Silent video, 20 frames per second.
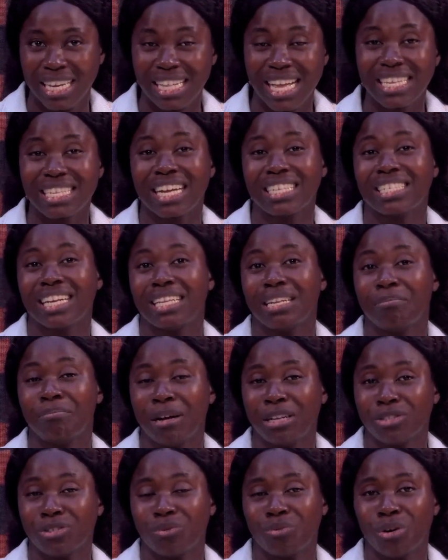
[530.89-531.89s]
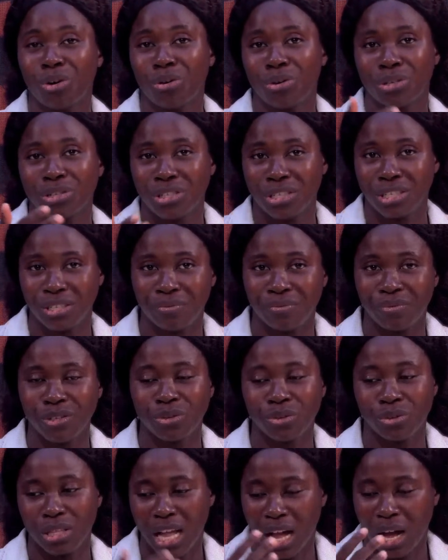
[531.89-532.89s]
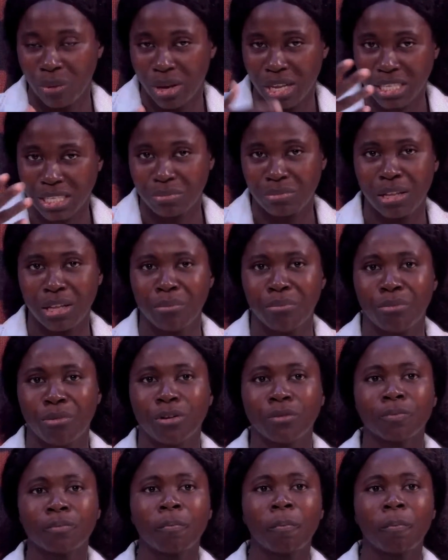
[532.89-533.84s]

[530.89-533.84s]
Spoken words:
That's actually part of what causes the fistula. I will explain more.